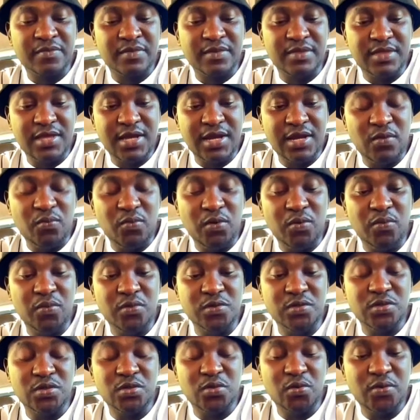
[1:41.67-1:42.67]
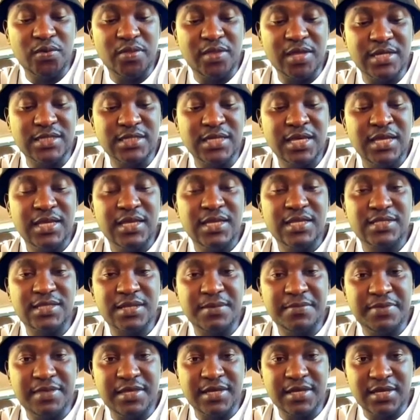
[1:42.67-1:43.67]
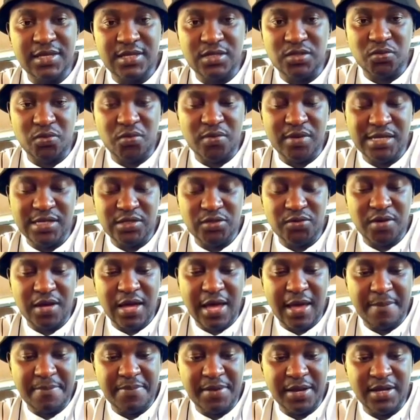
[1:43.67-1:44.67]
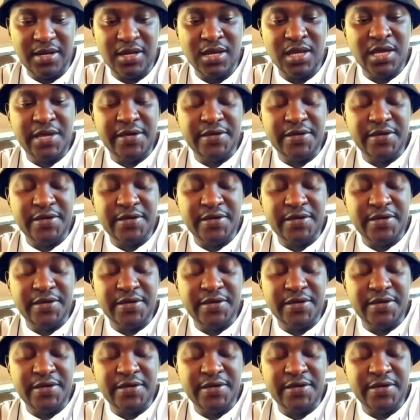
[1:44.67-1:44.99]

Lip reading: then we would know that something is going to happen.